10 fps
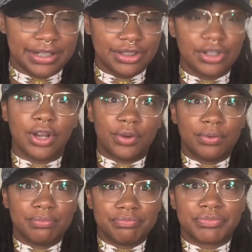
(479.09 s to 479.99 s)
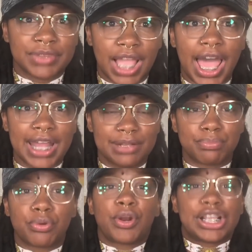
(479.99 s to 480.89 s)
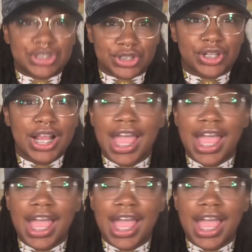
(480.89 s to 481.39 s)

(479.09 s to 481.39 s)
You know, I didn't pressure.